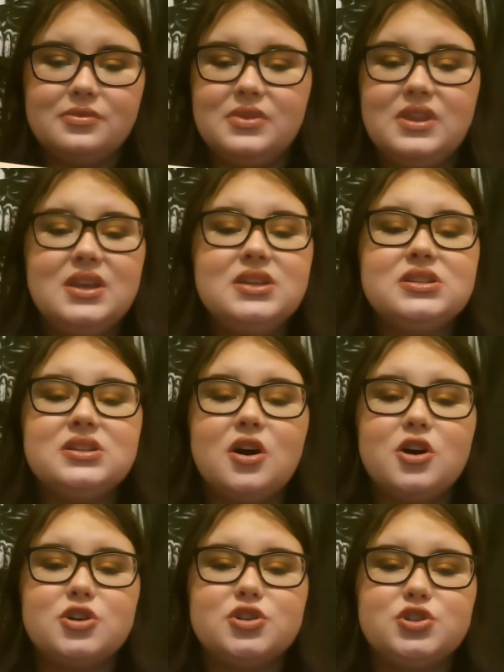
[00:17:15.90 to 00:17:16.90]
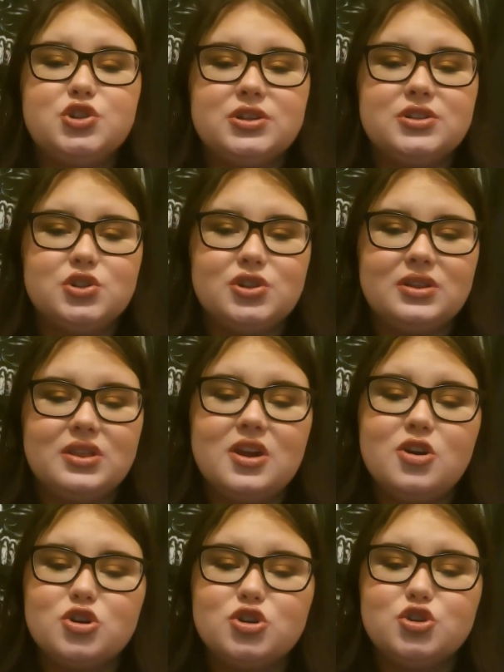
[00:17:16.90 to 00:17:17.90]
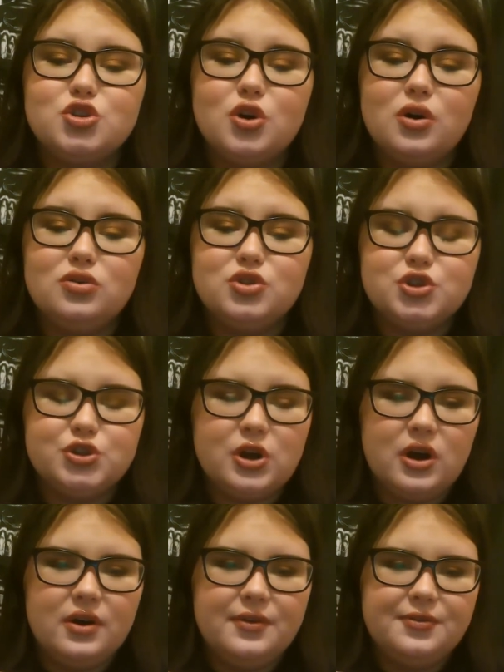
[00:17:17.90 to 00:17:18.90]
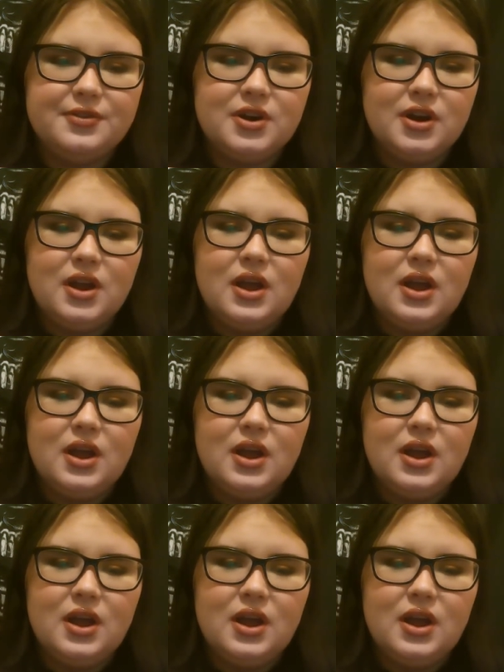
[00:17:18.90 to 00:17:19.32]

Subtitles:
These are they are so soft